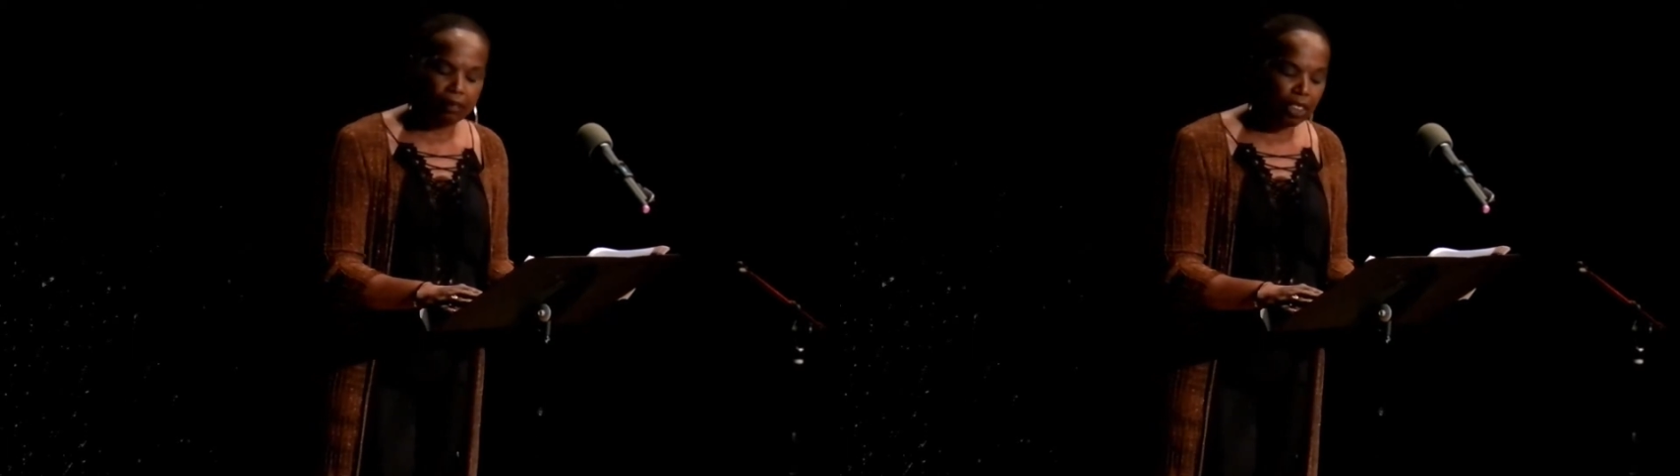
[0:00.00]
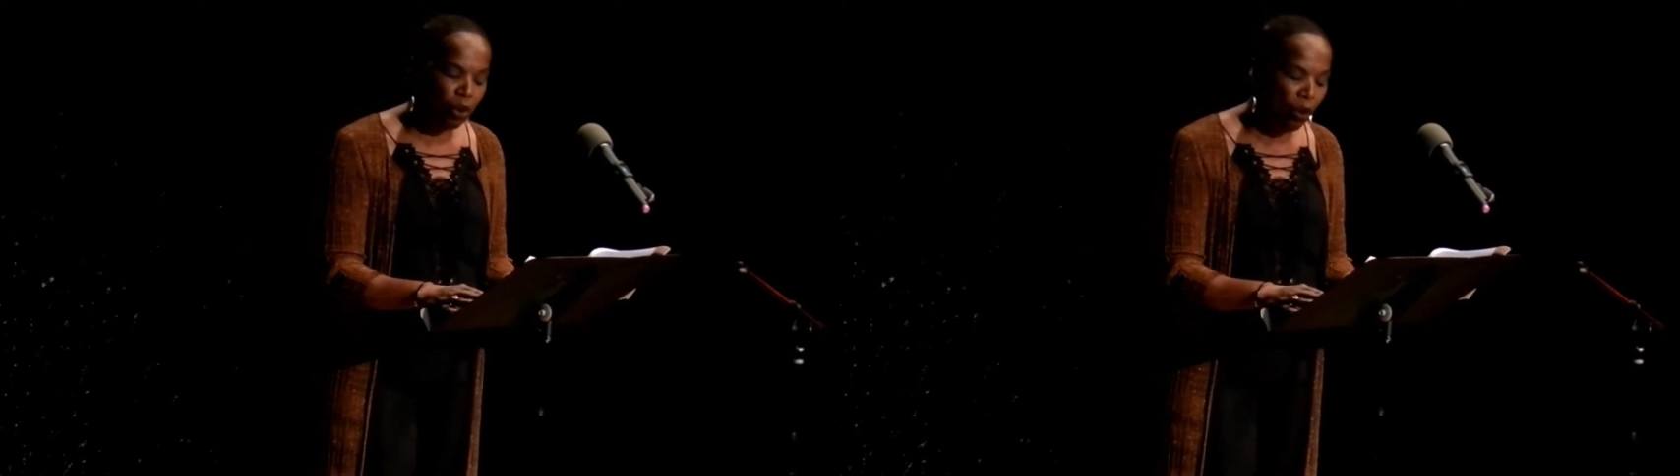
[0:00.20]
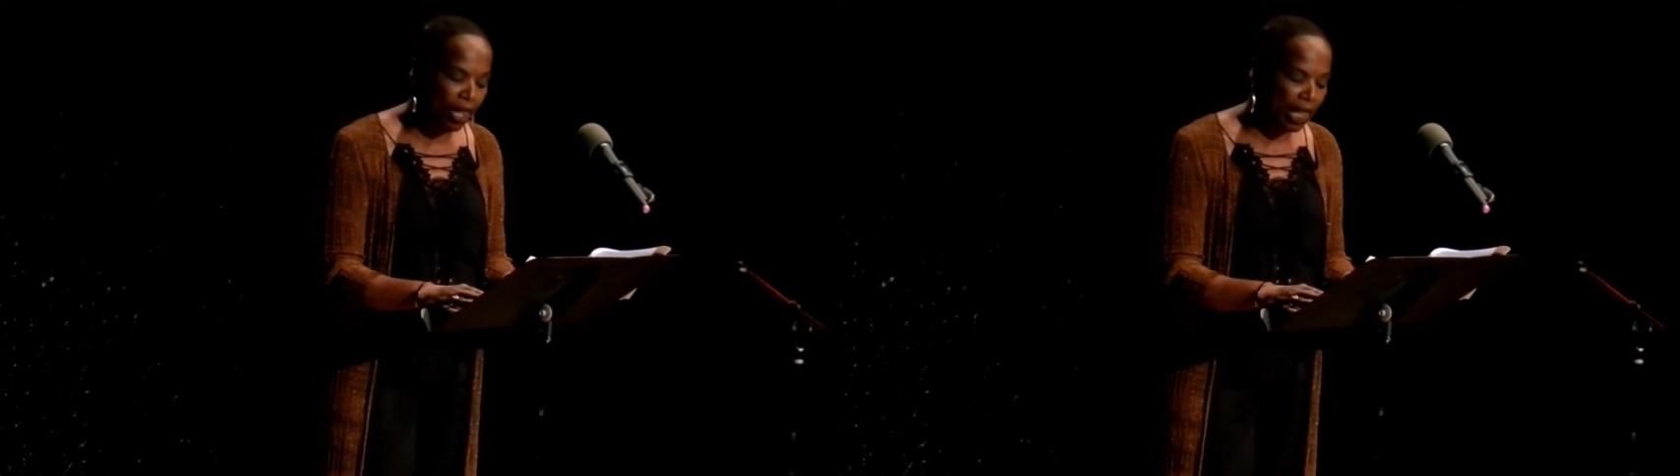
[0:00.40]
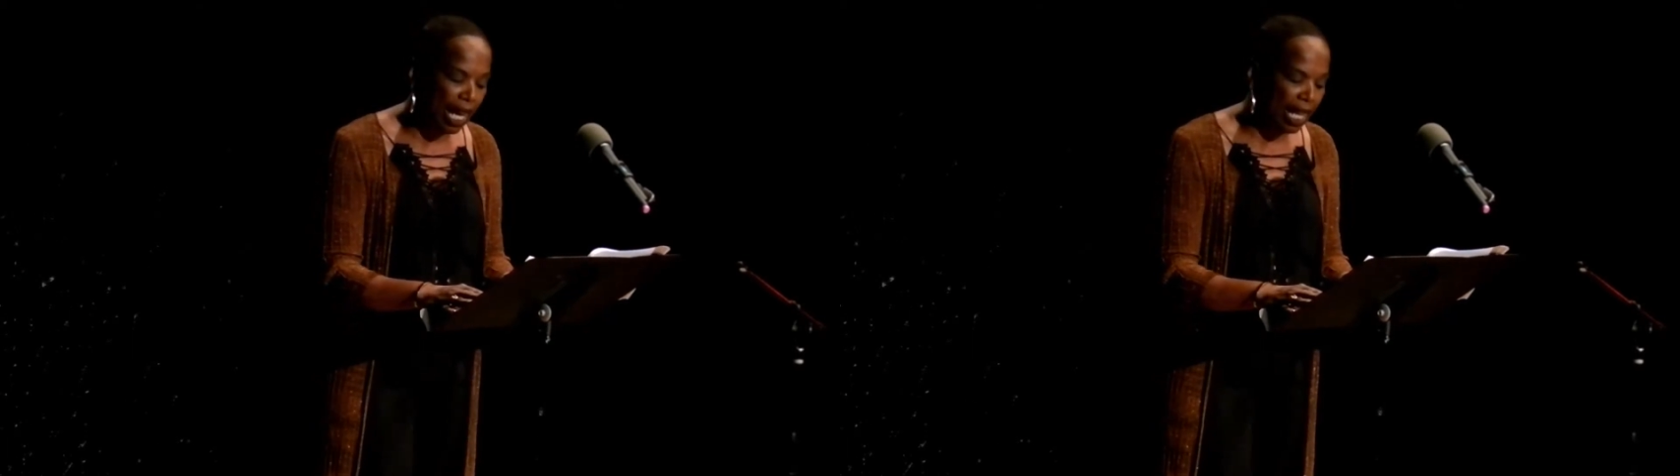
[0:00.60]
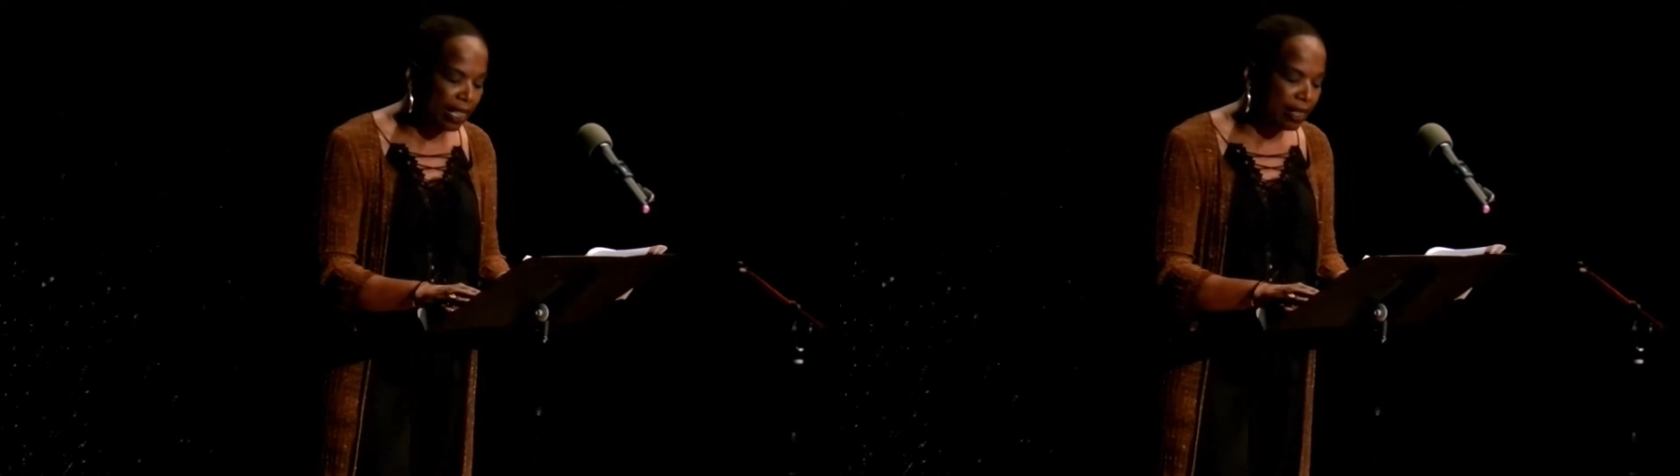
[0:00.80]
the court
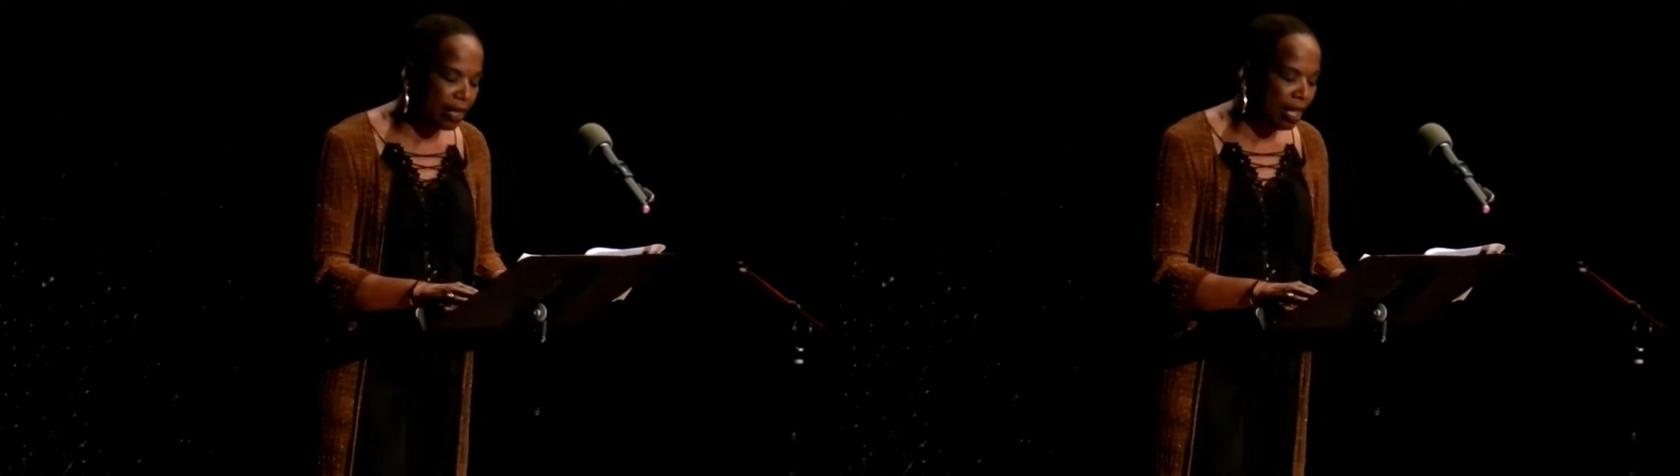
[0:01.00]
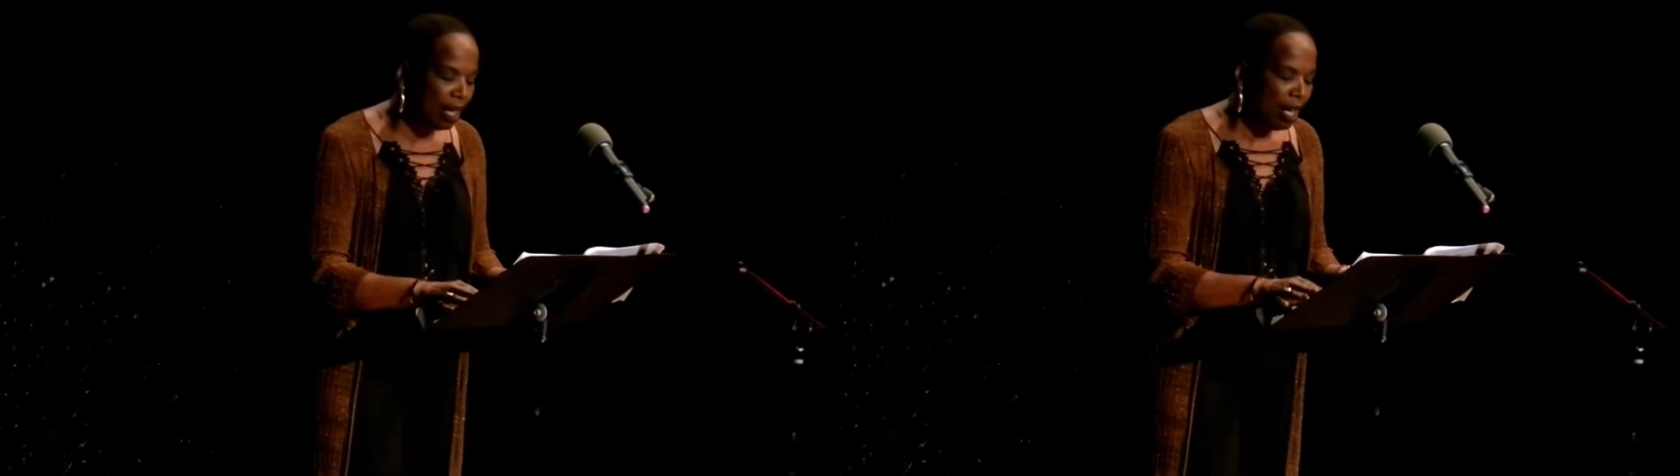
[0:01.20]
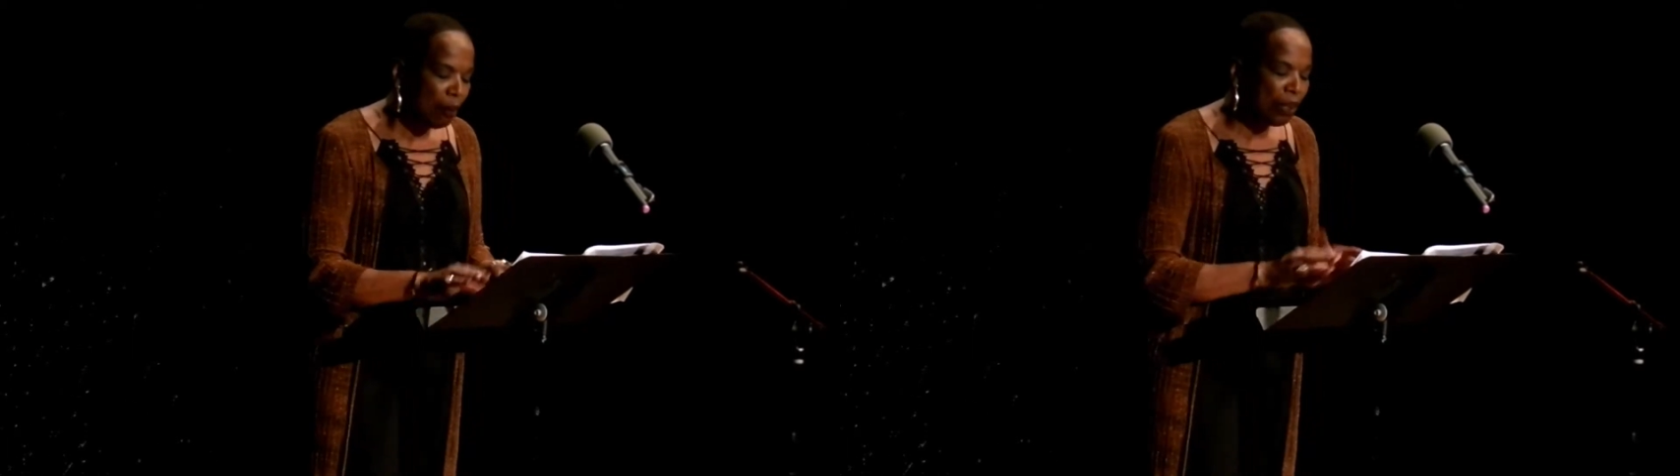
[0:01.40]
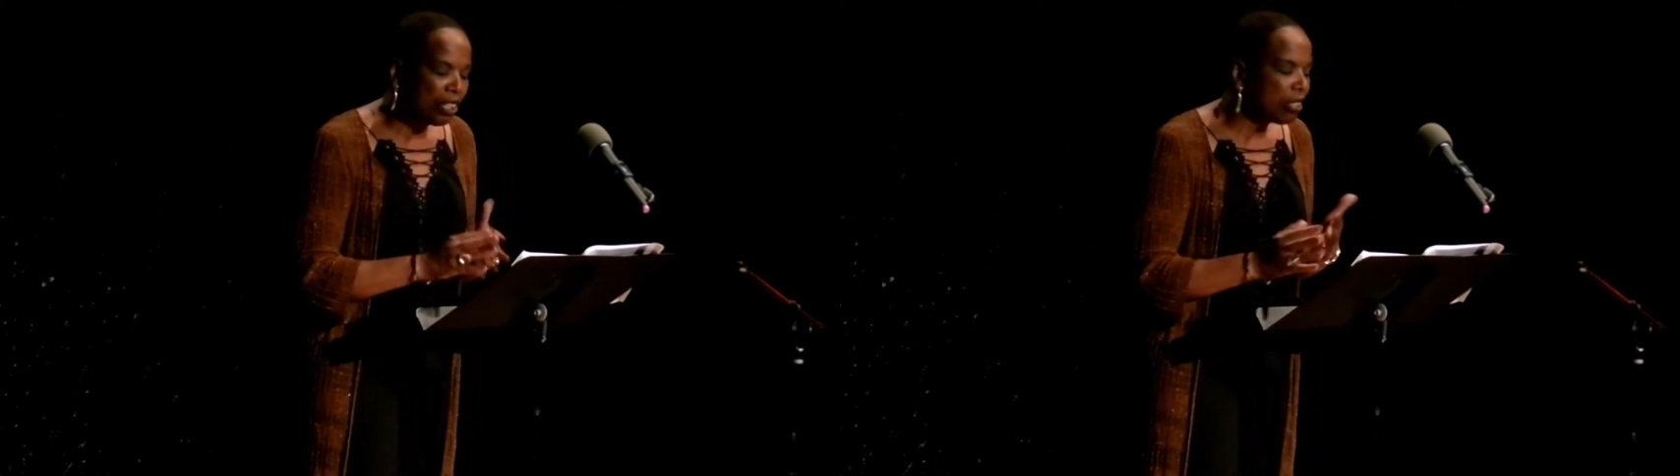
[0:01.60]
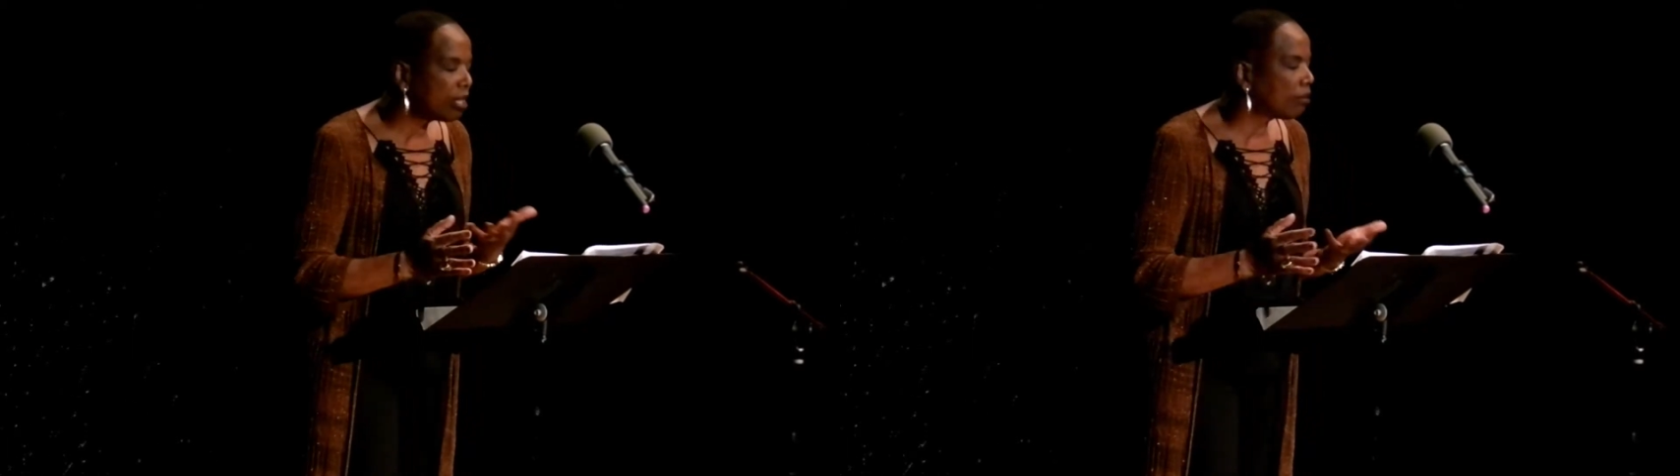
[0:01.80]
case. But their